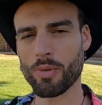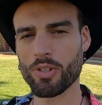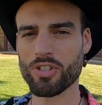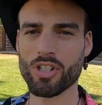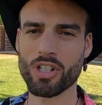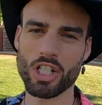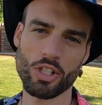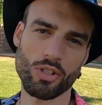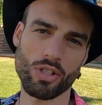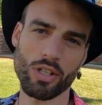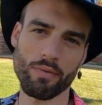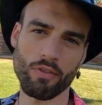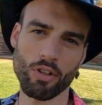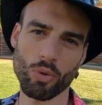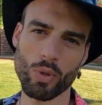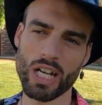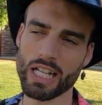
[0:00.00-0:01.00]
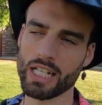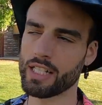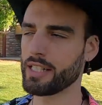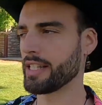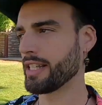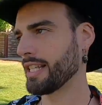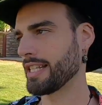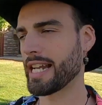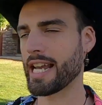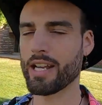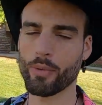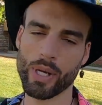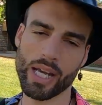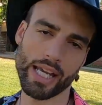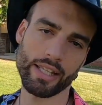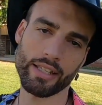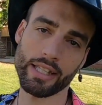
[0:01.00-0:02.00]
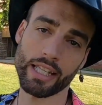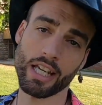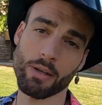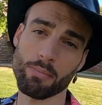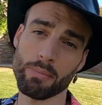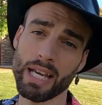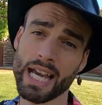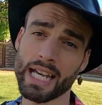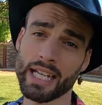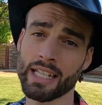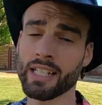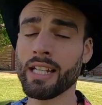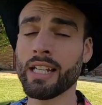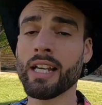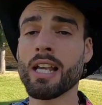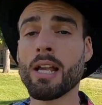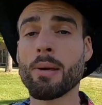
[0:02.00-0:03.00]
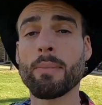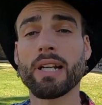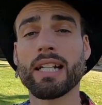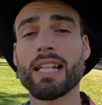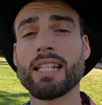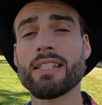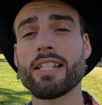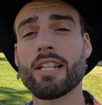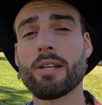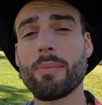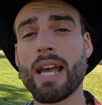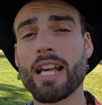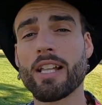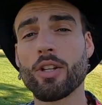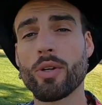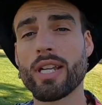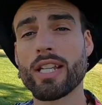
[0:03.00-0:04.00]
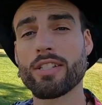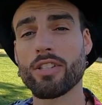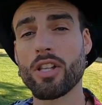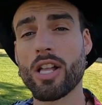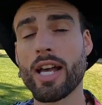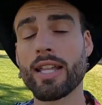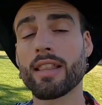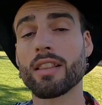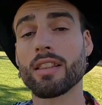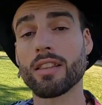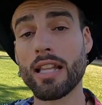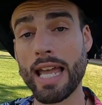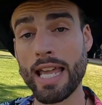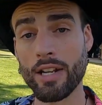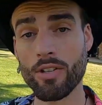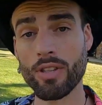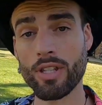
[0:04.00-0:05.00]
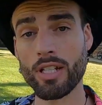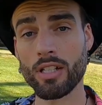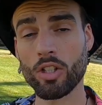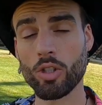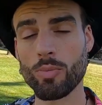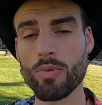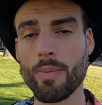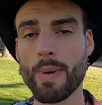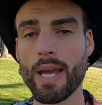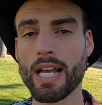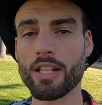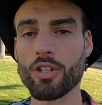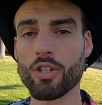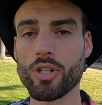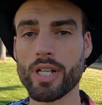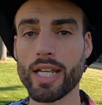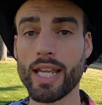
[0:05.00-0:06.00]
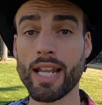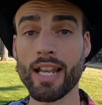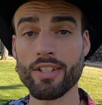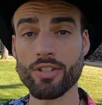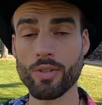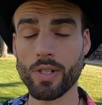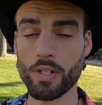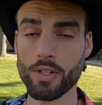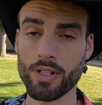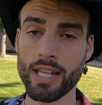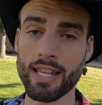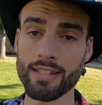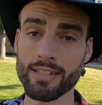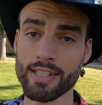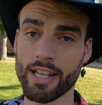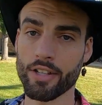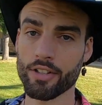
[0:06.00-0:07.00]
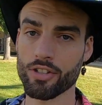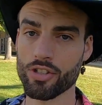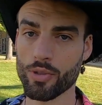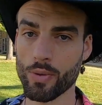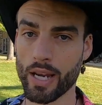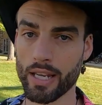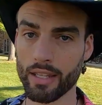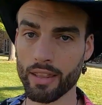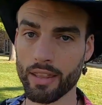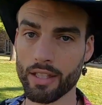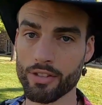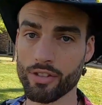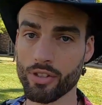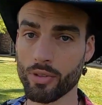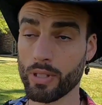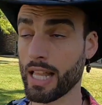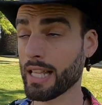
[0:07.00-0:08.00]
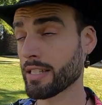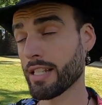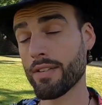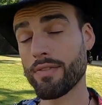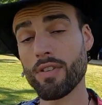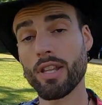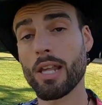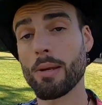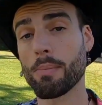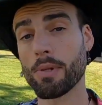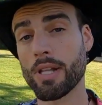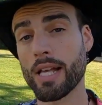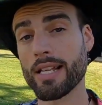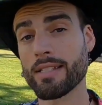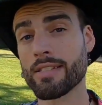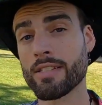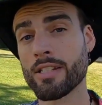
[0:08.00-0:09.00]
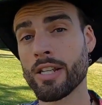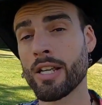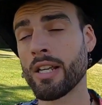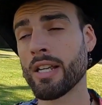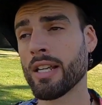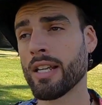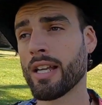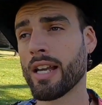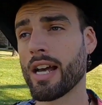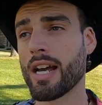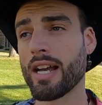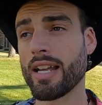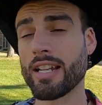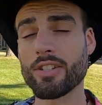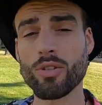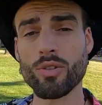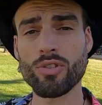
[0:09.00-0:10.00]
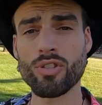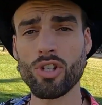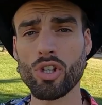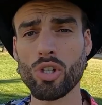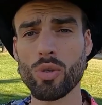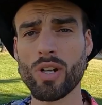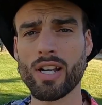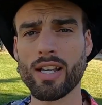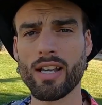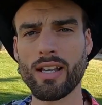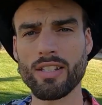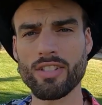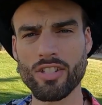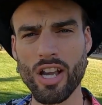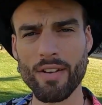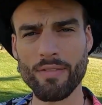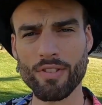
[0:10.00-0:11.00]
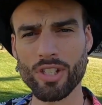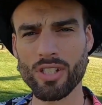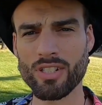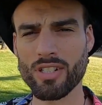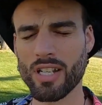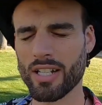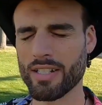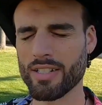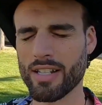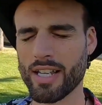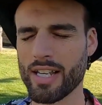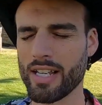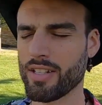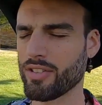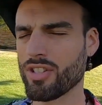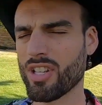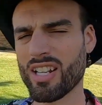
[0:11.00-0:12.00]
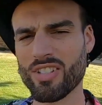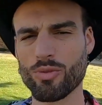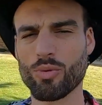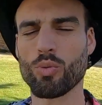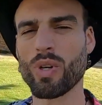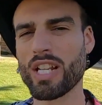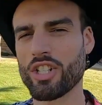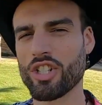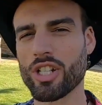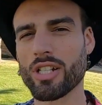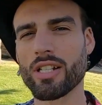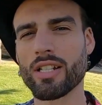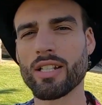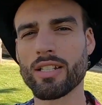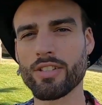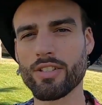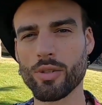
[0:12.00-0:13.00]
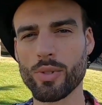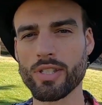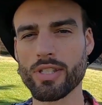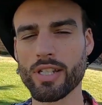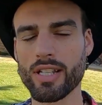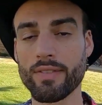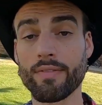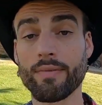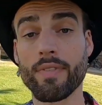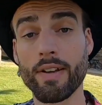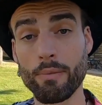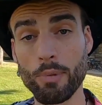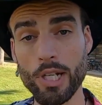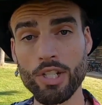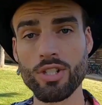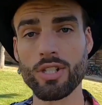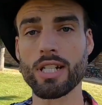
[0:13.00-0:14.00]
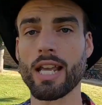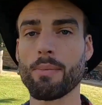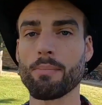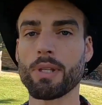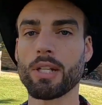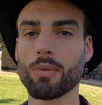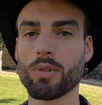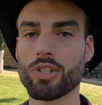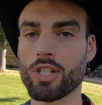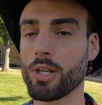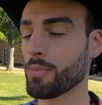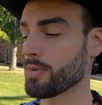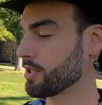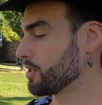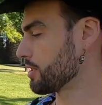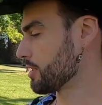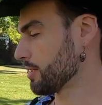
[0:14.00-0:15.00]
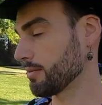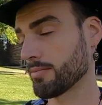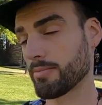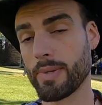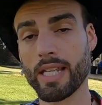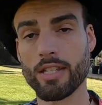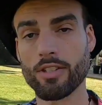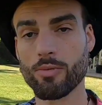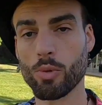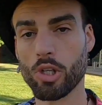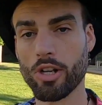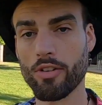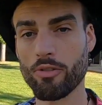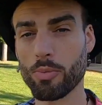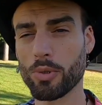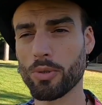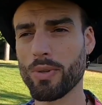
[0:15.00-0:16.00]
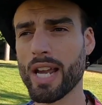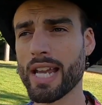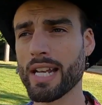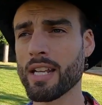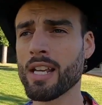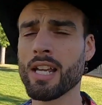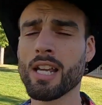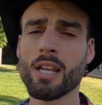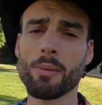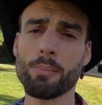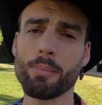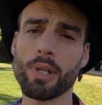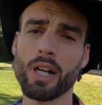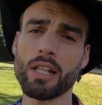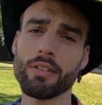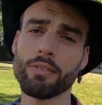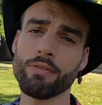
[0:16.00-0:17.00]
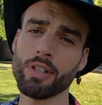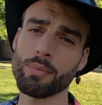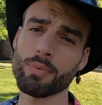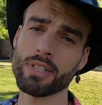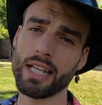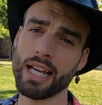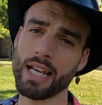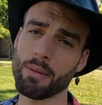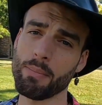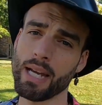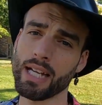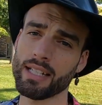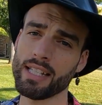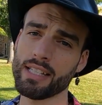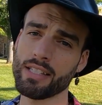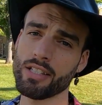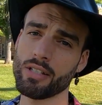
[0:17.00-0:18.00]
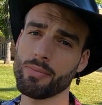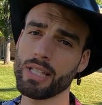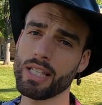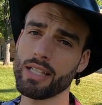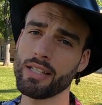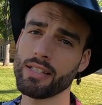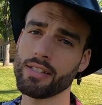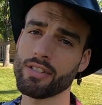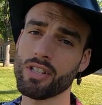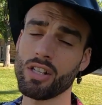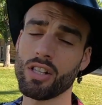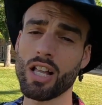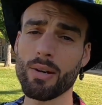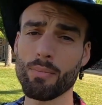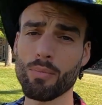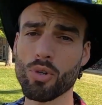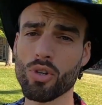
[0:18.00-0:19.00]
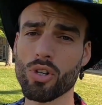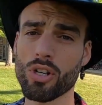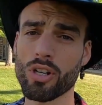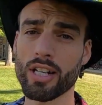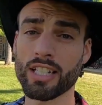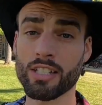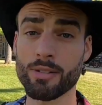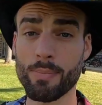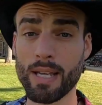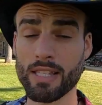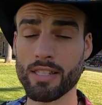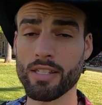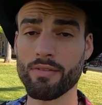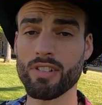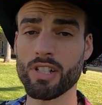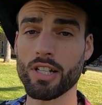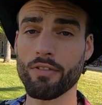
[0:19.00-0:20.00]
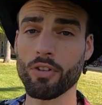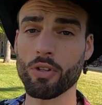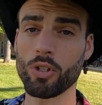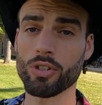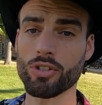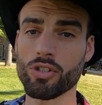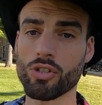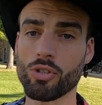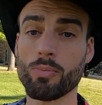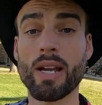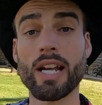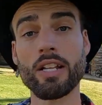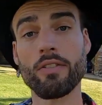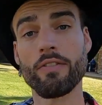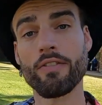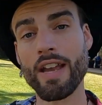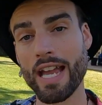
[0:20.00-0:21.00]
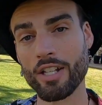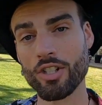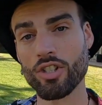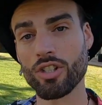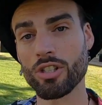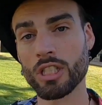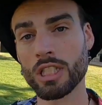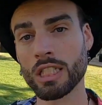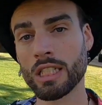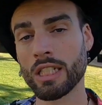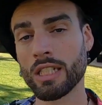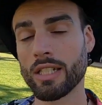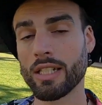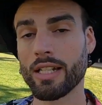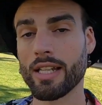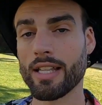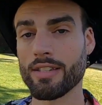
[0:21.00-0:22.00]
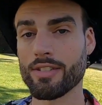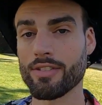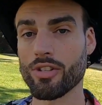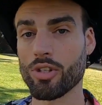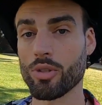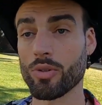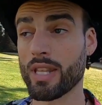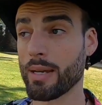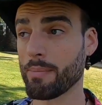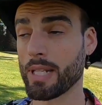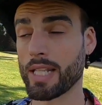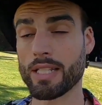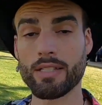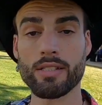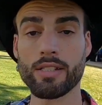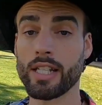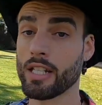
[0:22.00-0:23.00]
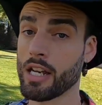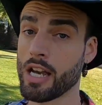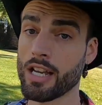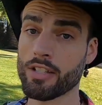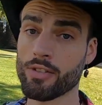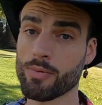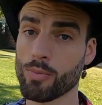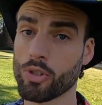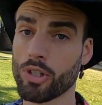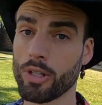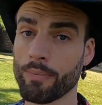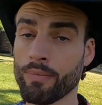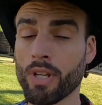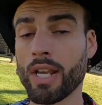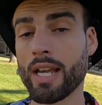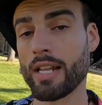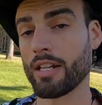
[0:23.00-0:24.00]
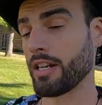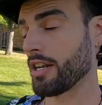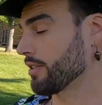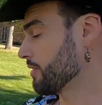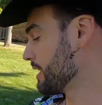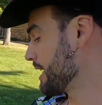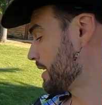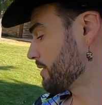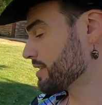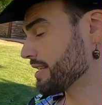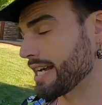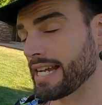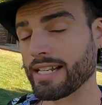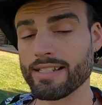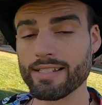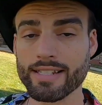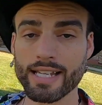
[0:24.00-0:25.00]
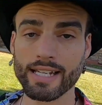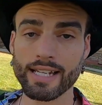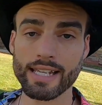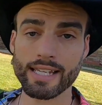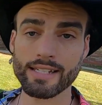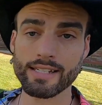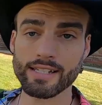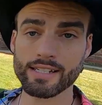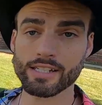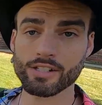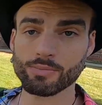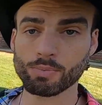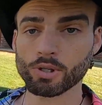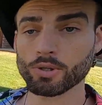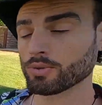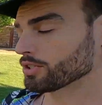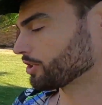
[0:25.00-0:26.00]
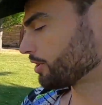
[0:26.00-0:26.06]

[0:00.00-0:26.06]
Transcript: will start using them for a while, and they die away, then they come back. Magnesium alloy is a lot lighter than aluminum alloy and has greater tensile strength, so that's definitely a plus. And it's also softer. It's not as rigid, so it's a vibration damping, which helps to make this more comfortable ride. But on the flip side, magnesium is a lot more expensive and difficult to manufacture, and so that means it costs more. And another downside is that it is prone to